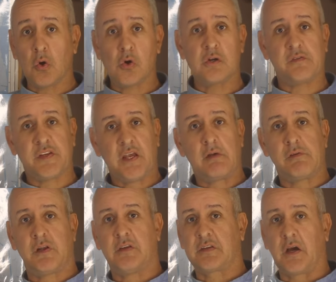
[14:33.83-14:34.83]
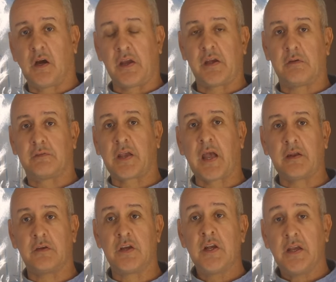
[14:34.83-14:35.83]
all of the evidence that I have
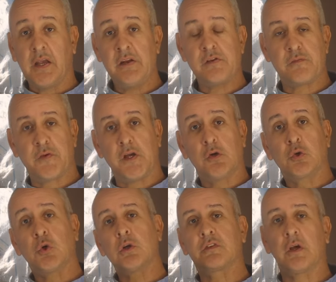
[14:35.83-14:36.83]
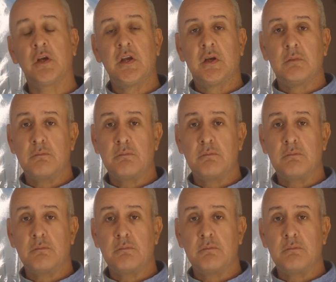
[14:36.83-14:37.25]
gathered in the field, all of the